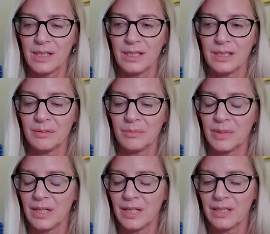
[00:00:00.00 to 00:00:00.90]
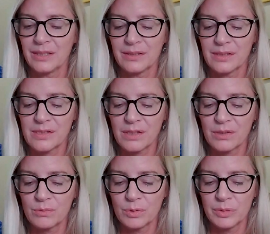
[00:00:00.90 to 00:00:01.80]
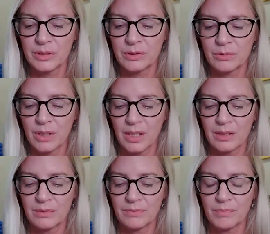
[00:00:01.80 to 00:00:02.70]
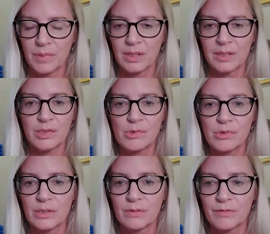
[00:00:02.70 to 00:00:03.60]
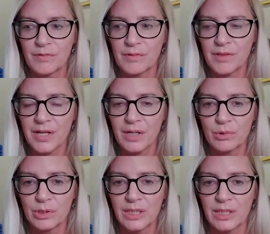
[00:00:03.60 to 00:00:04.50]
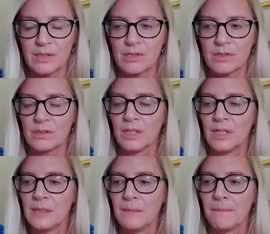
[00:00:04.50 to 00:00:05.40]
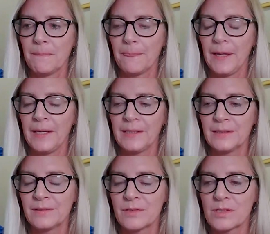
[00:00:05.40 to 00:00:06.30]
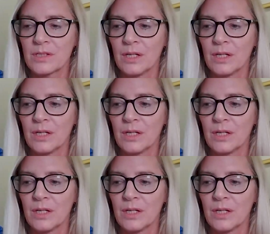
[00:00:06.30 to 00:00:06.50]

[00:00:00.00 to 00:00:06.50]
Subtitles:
I had this other woman who had a history of thyroid cancer, and